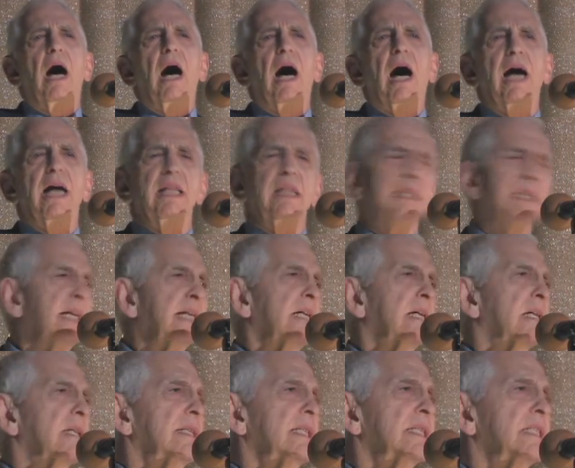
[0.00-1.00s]
I think
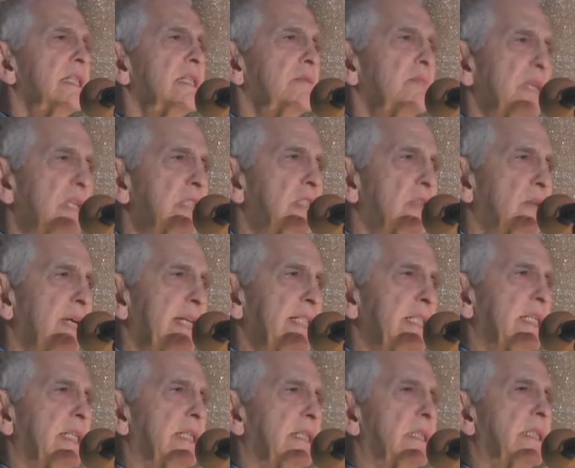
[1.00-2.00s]
this
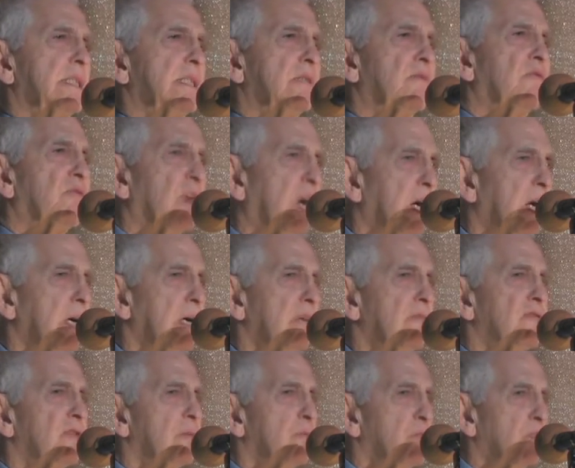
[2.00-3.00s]
administration is as far
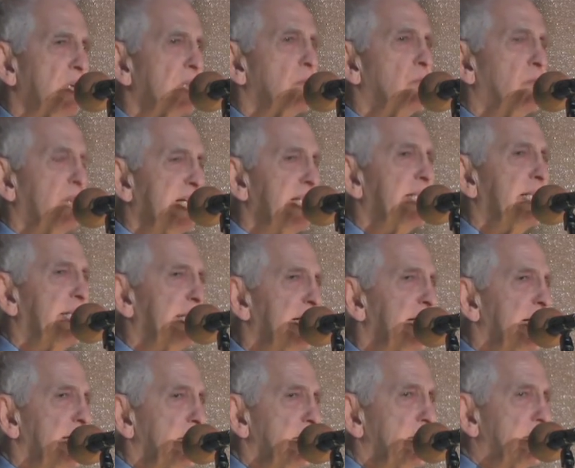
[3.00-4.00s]
from what we
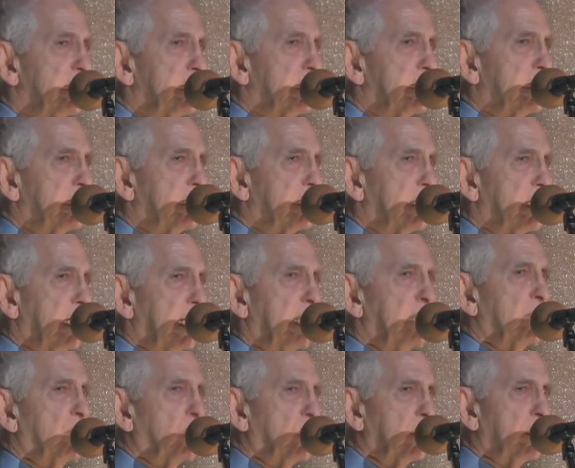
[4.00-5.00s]
need and
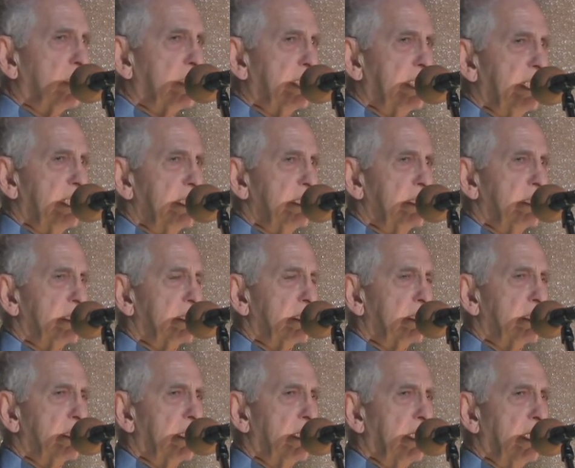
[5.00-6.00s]
the world needs
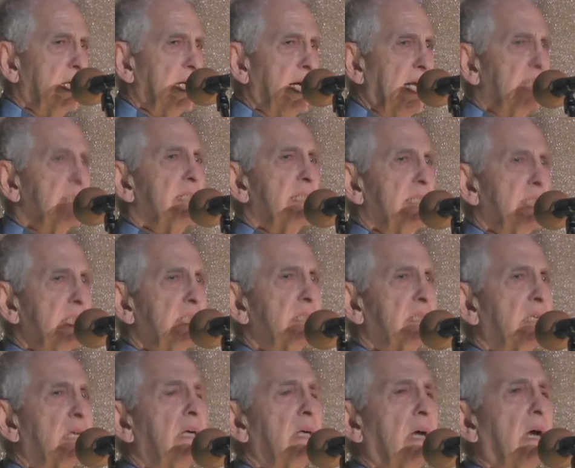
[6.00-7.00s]
as it
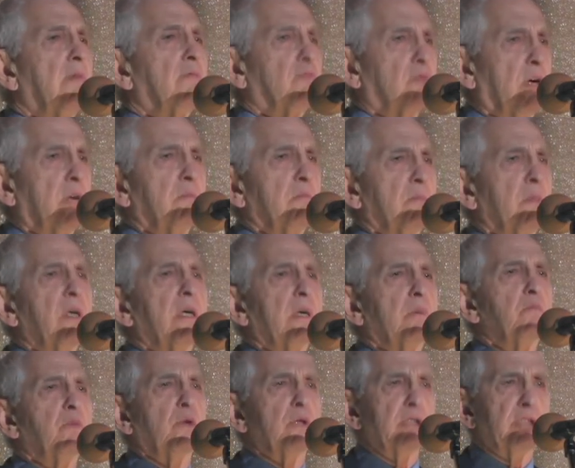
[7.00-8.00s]
is from
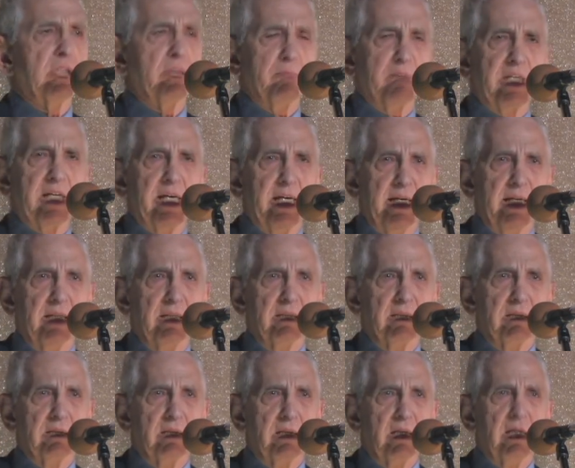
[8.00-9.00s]
Bush and McCain.
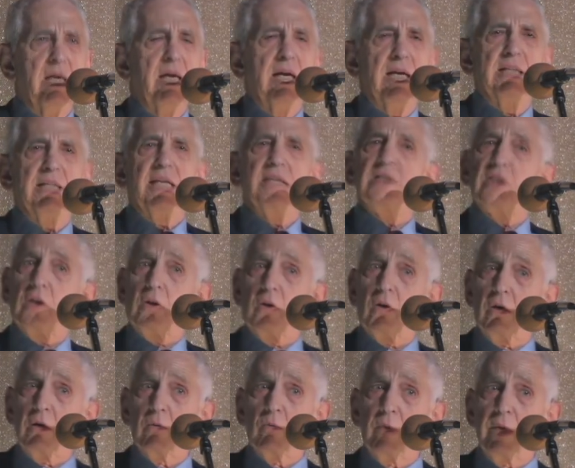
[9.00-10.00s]
And that's a
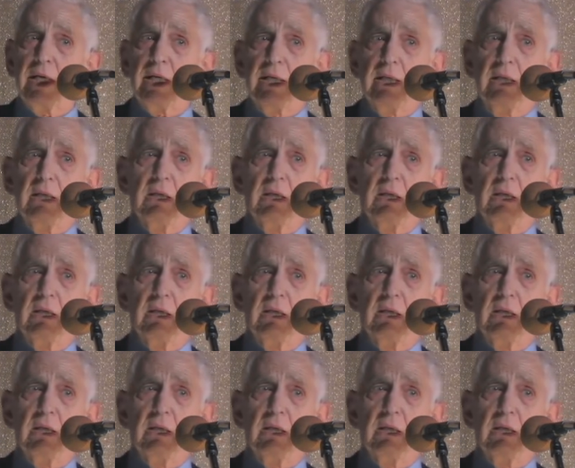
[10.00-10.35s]
long way.